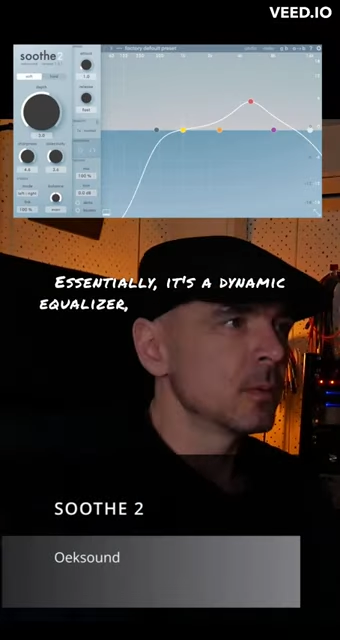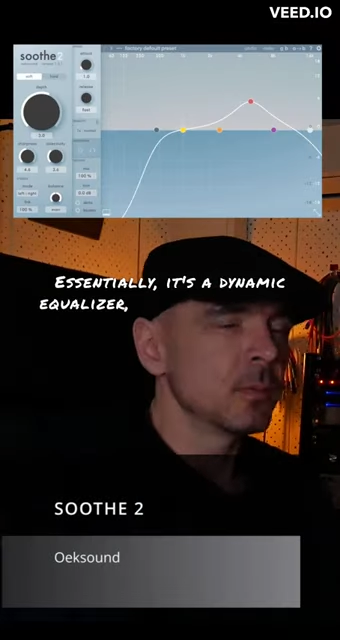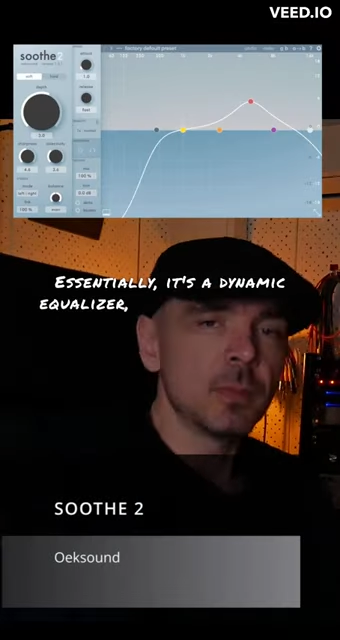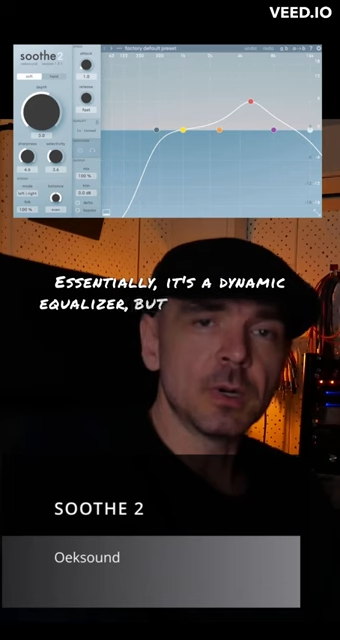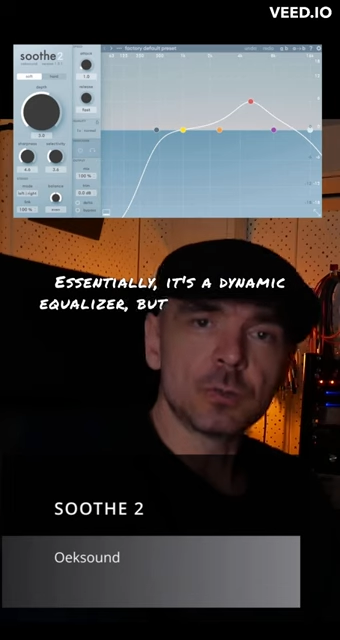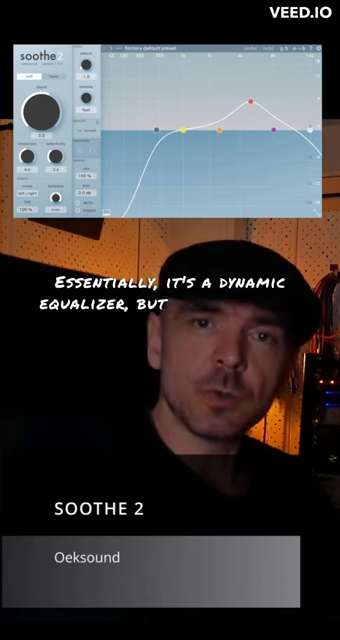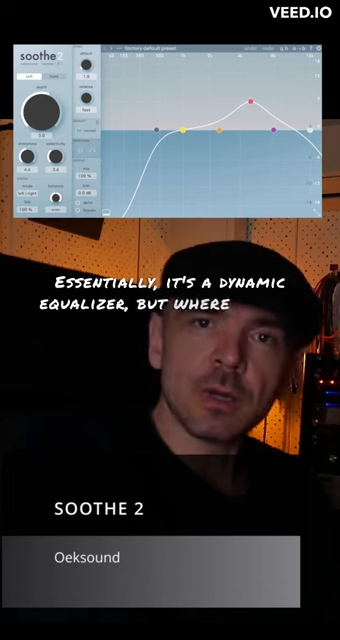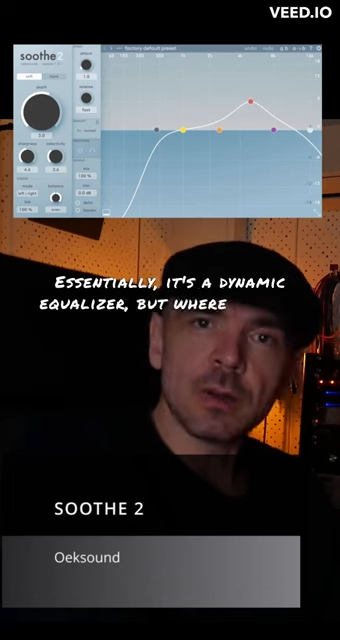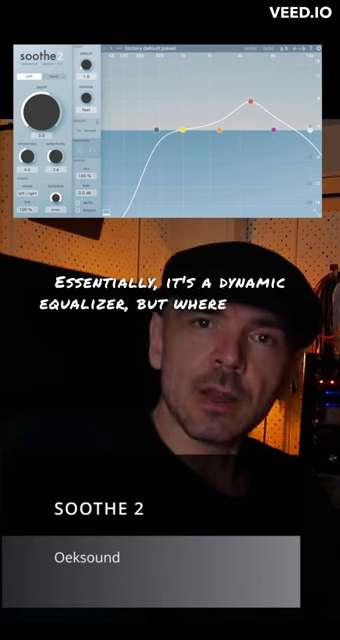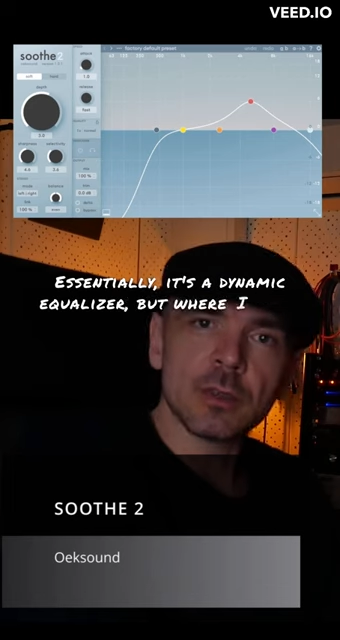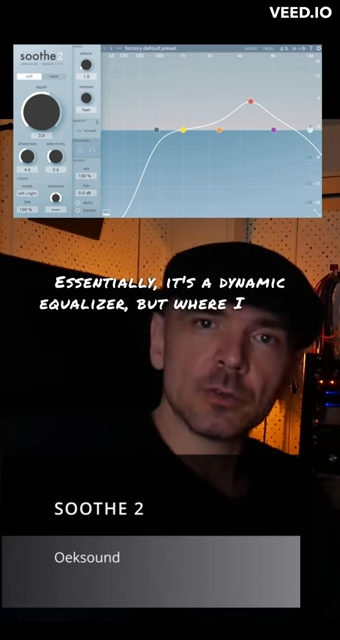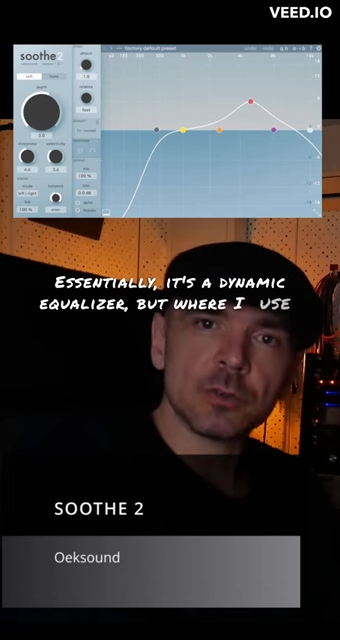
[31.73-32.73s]
but where
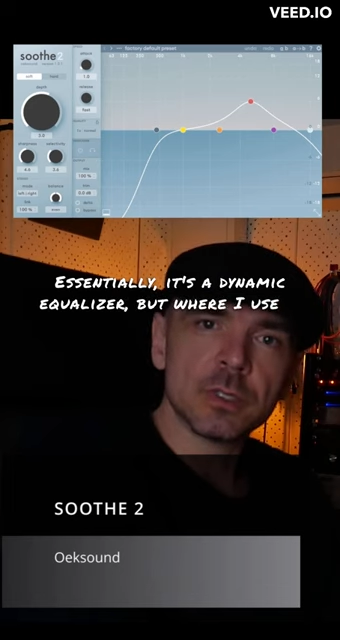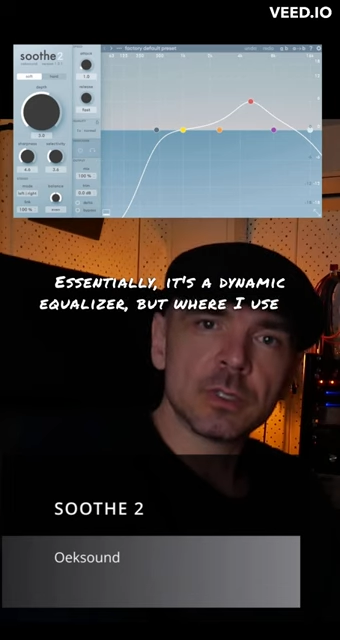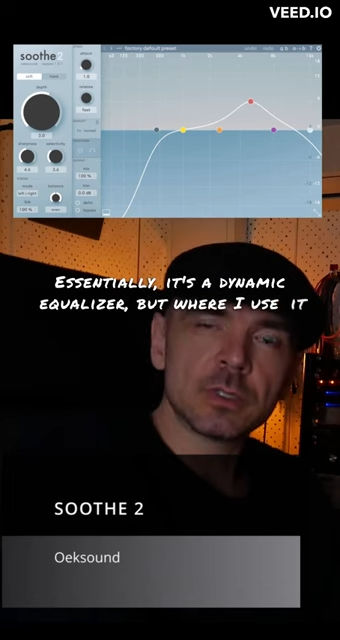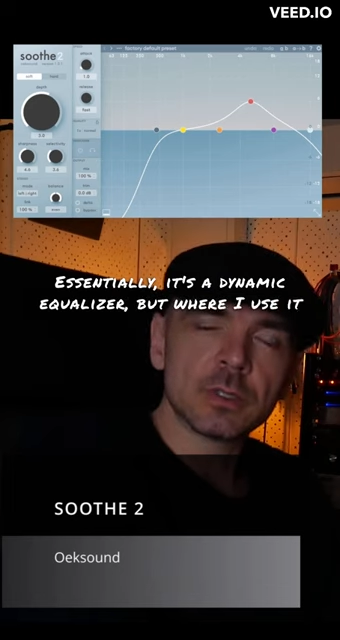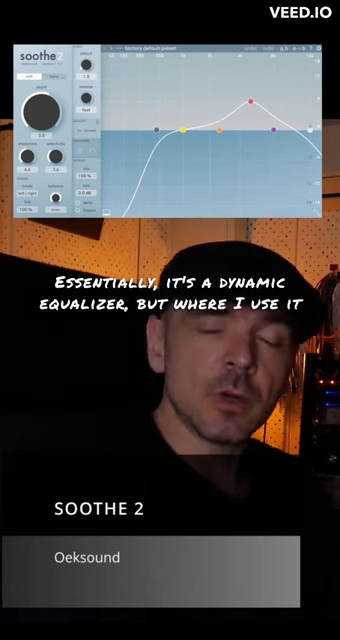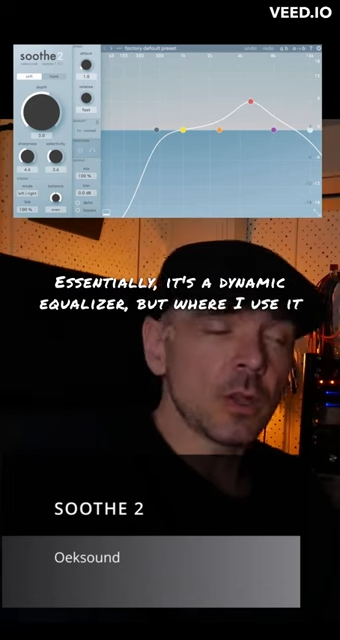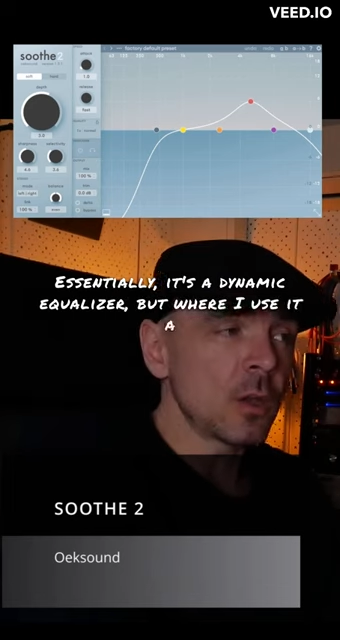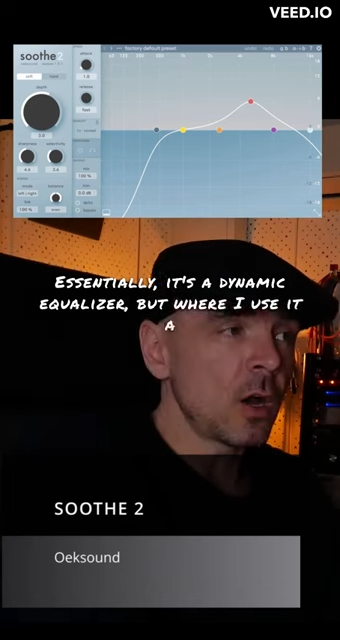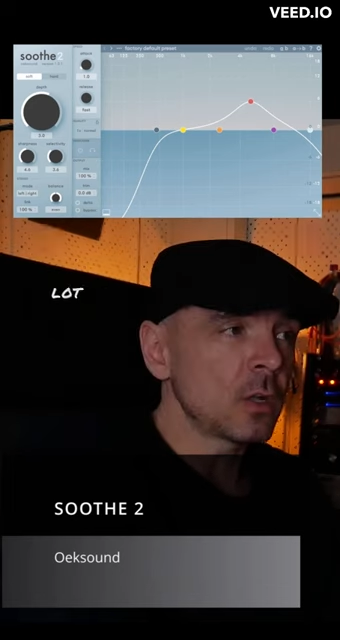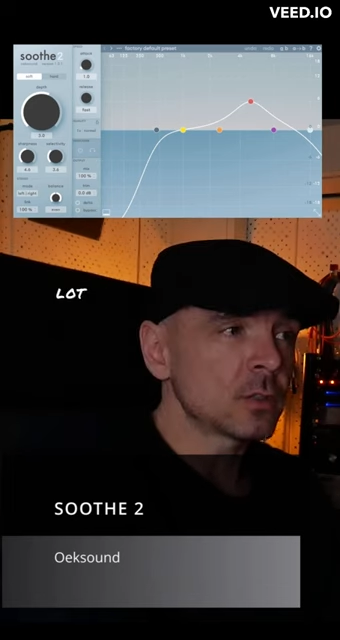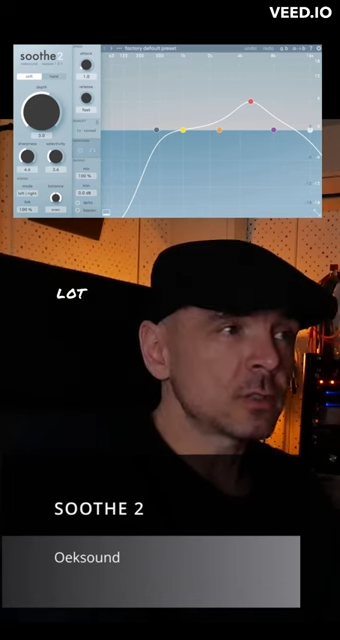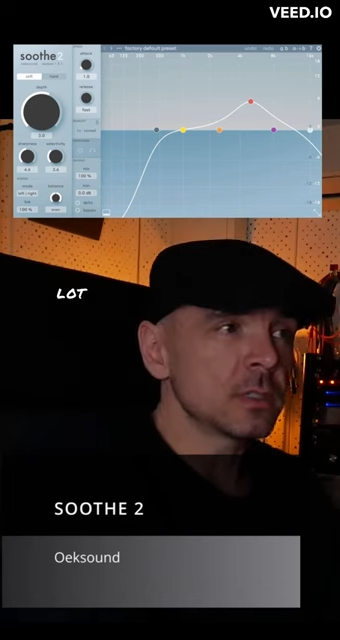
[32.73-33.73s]
I use it a
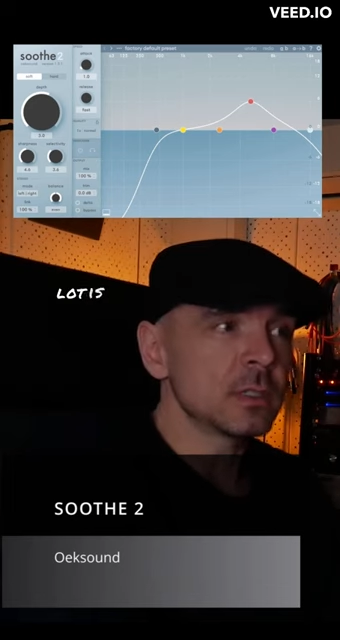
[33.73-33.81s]
lot